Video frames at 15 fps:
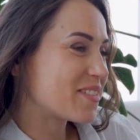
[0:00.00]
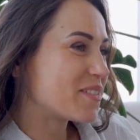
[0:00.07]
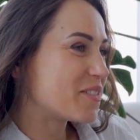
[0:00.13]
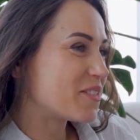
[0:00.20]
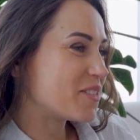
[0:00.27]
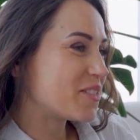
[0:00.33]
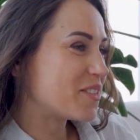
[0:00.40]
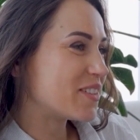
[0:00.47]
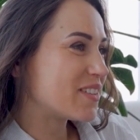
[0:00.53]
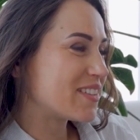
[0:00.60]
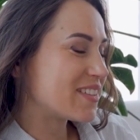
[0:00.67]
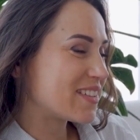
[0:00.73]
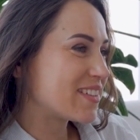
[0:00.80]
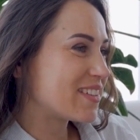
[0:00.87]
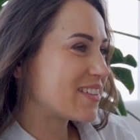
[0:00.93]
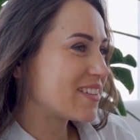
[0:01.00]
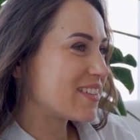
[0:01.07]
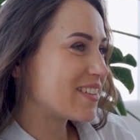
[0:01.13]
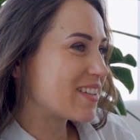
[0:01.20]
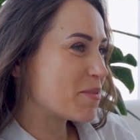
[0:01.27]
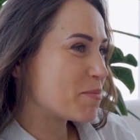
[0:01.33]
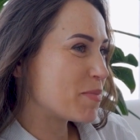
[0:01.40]
and also ask them if they would be
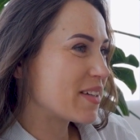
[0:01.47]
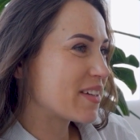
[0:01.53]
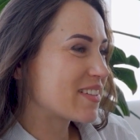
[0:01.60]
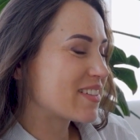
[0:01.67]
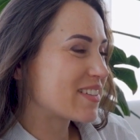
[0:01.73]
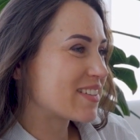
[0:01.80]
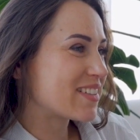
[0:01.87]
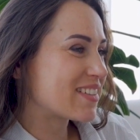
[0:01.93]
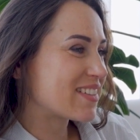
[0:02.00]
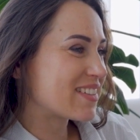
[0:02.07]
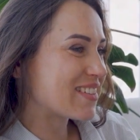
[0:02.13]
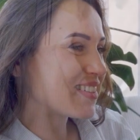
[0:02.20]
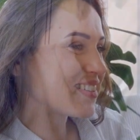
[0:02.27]
willing to do things like